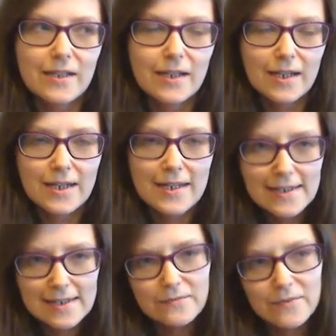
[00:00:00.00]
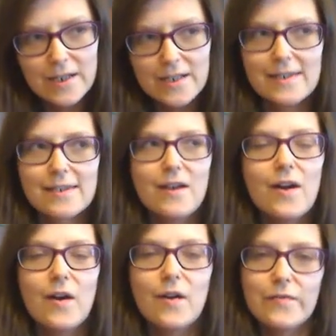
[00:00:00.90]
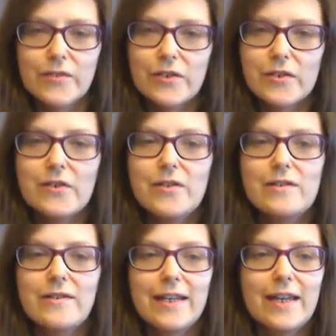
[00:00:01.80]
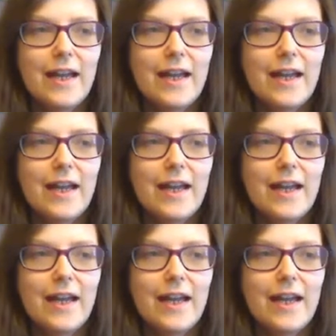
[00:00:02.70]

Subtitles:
cohesiveness of the story,